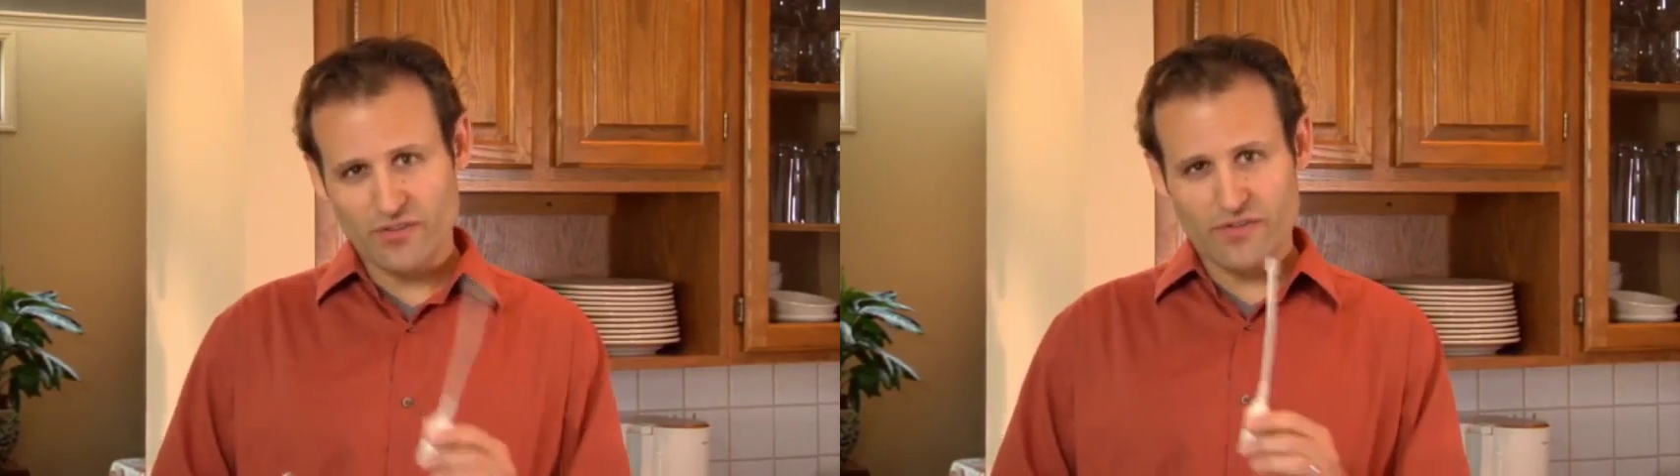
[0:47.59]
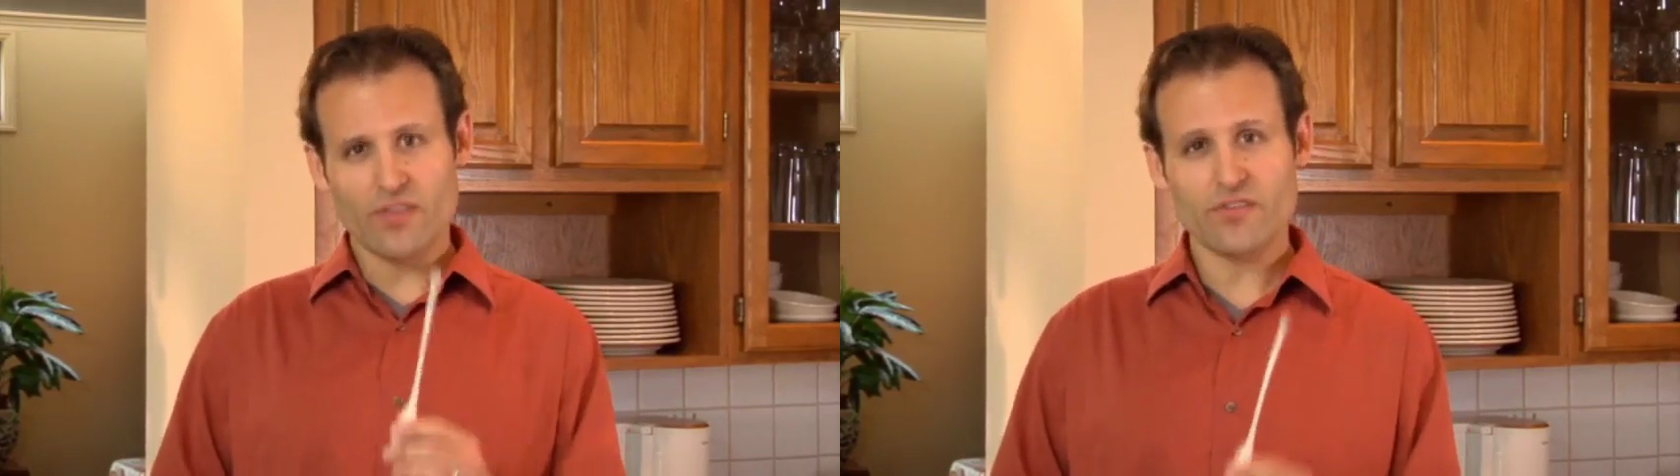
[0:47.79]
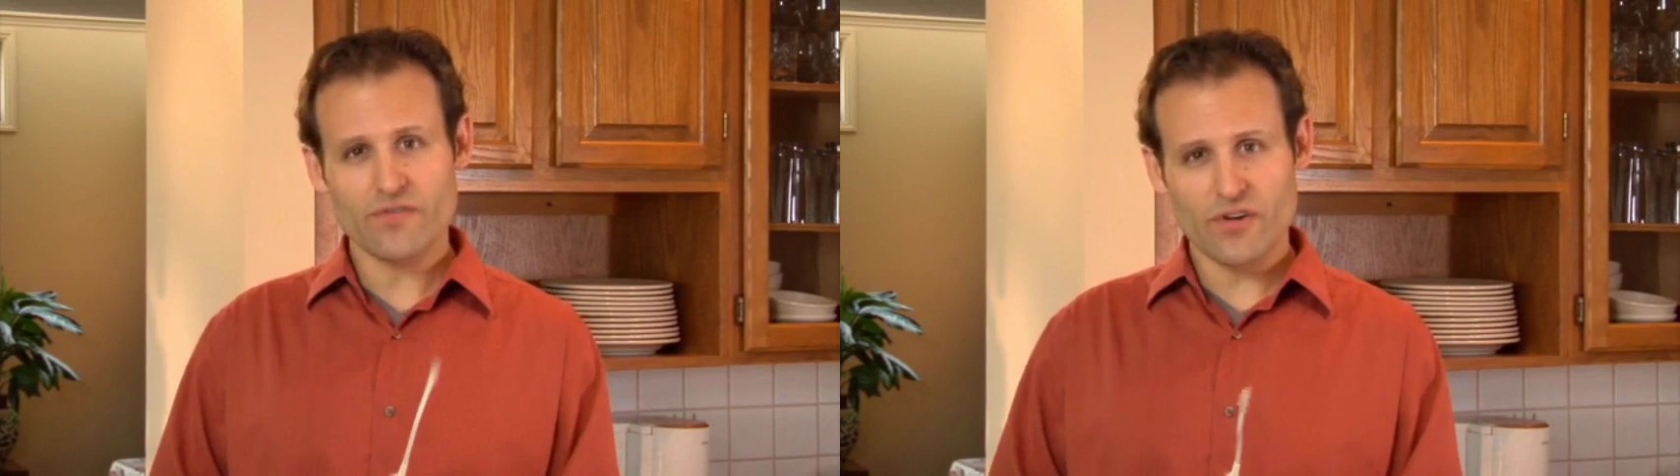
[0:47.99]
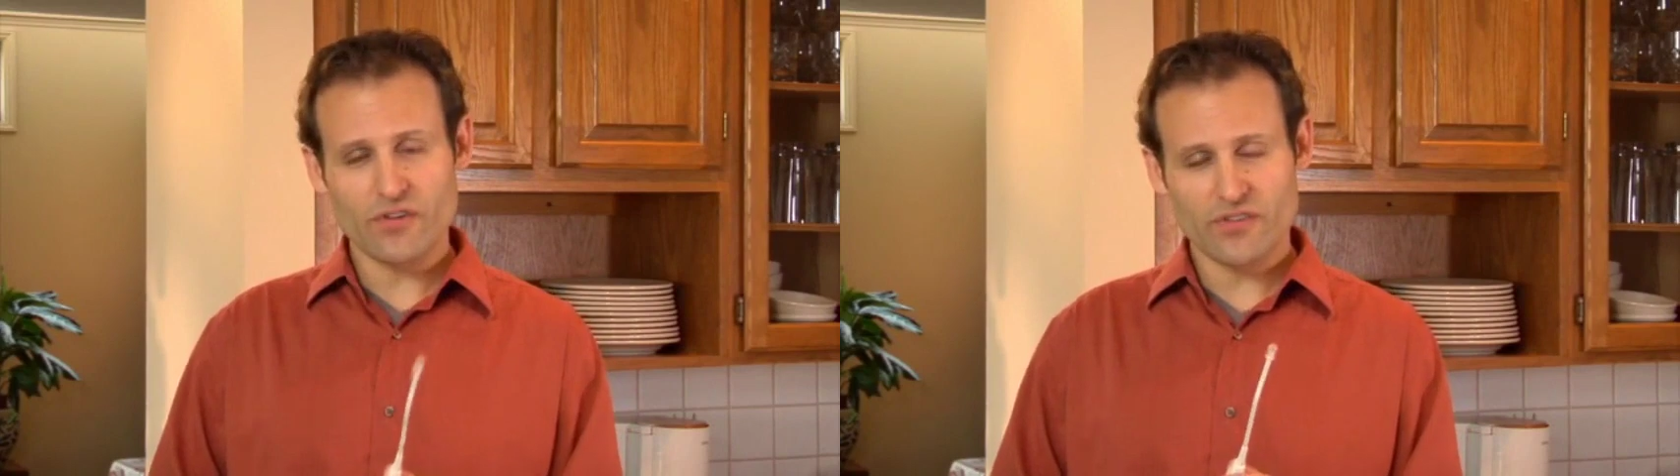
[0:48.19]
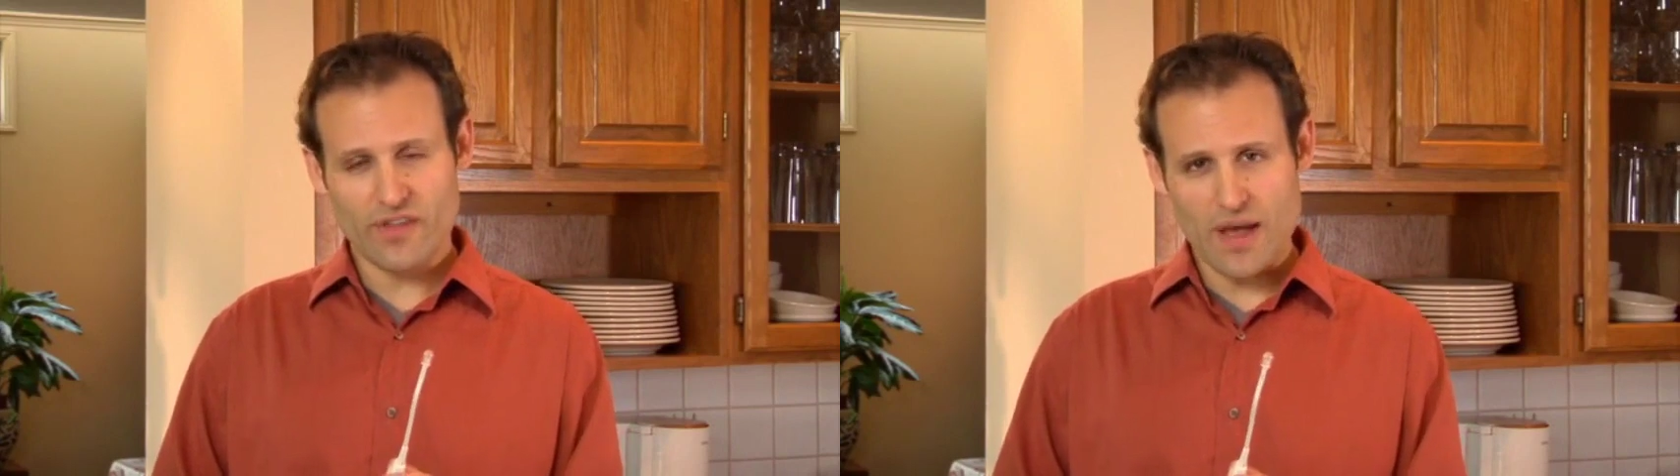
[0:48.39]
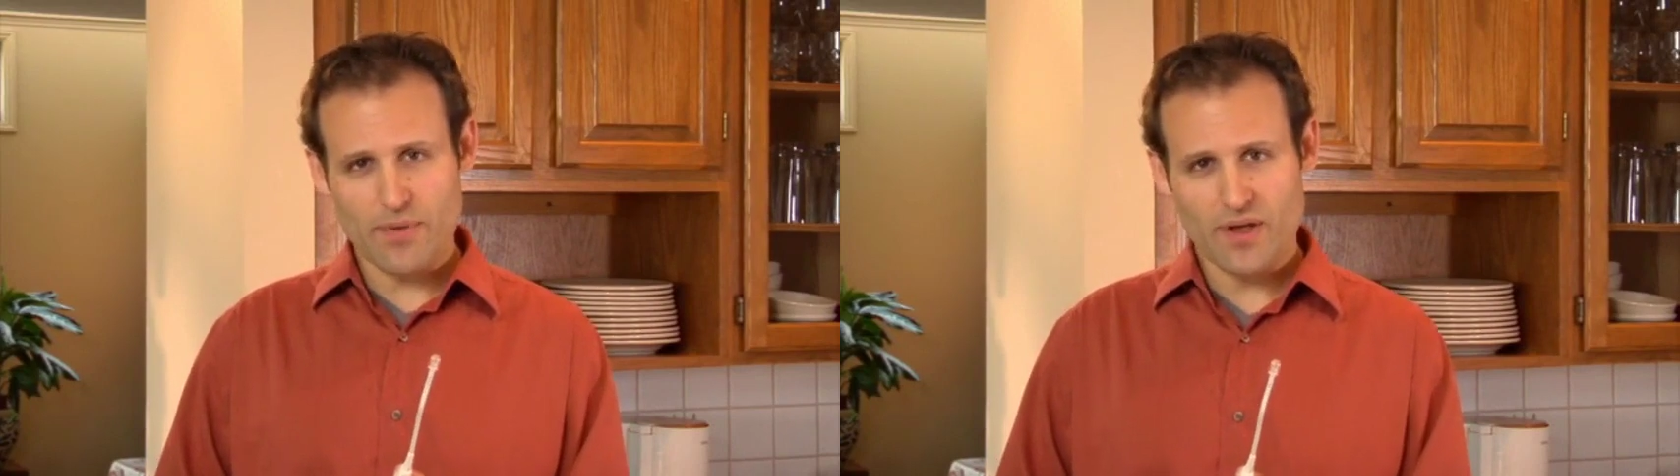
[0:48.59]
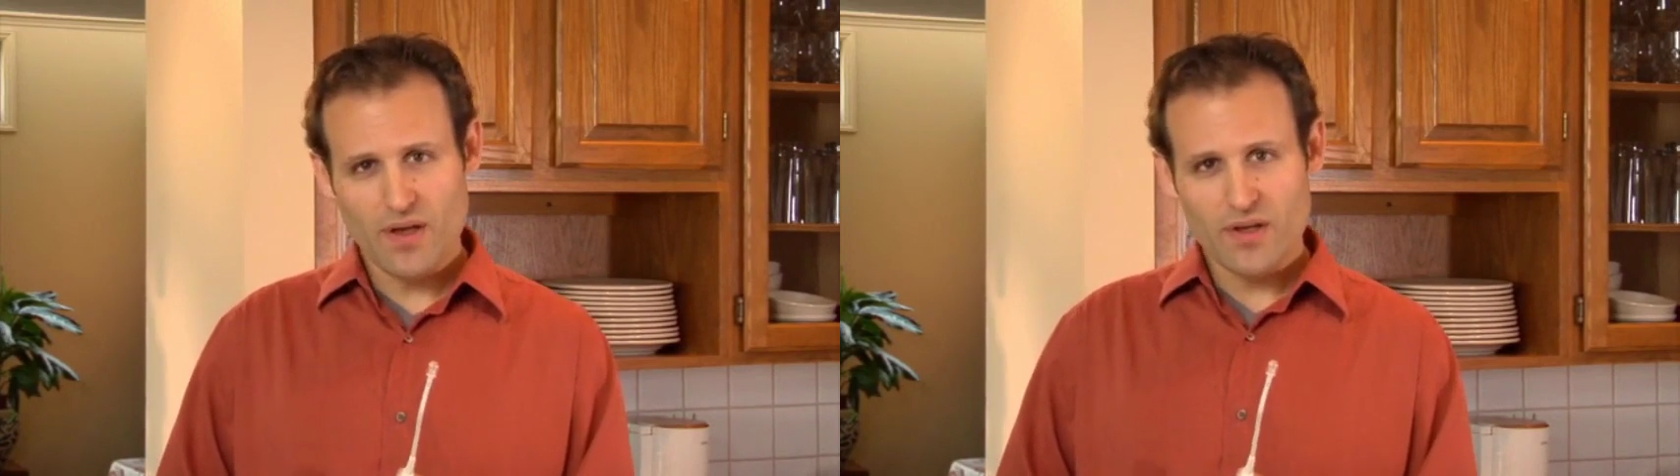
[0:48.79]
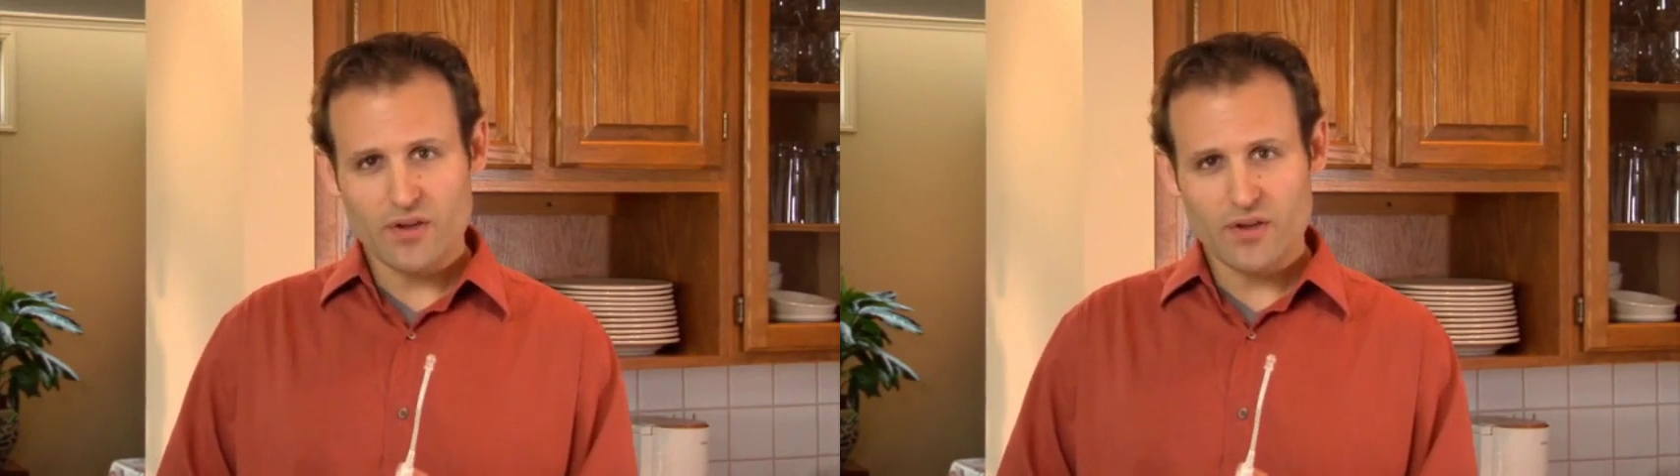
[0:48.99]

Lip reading: So for this first step,